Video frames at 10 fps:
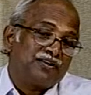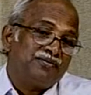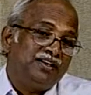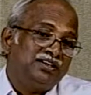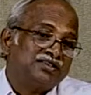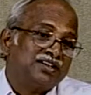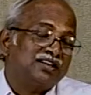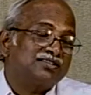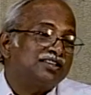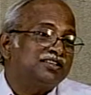field
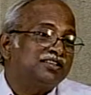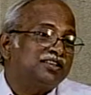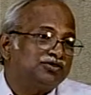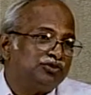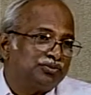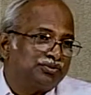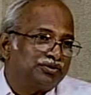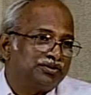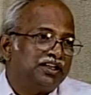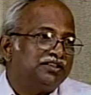starts getting consumed.
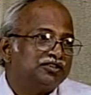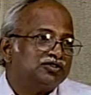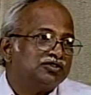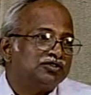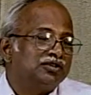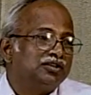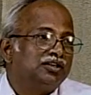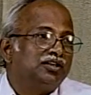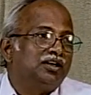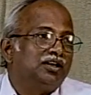That is,
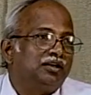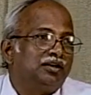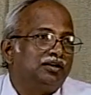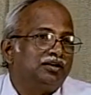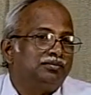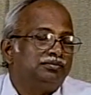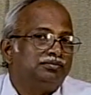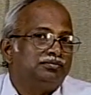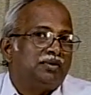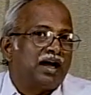
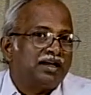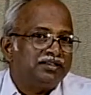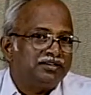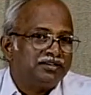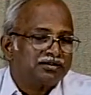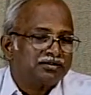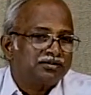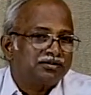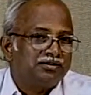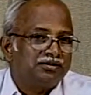either
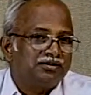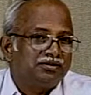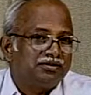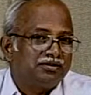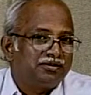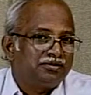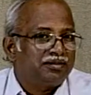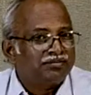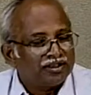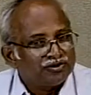you
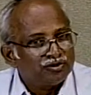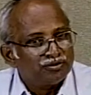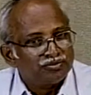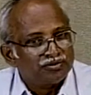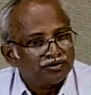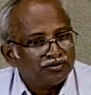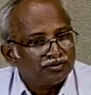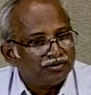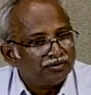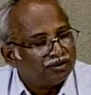have consumed
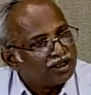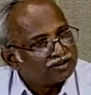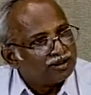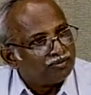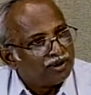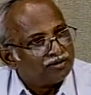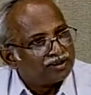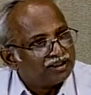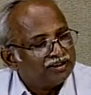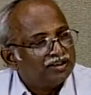large amount
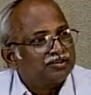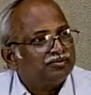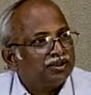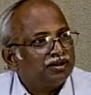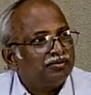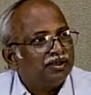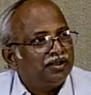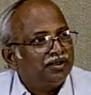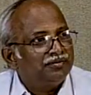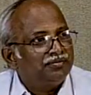and it has become
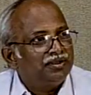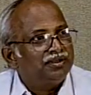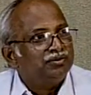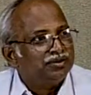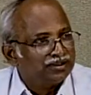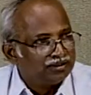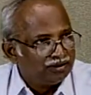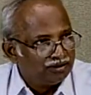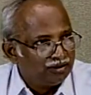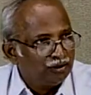a field with
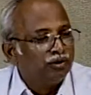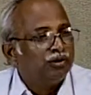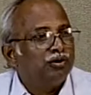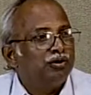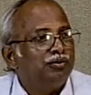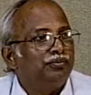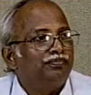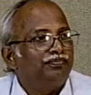low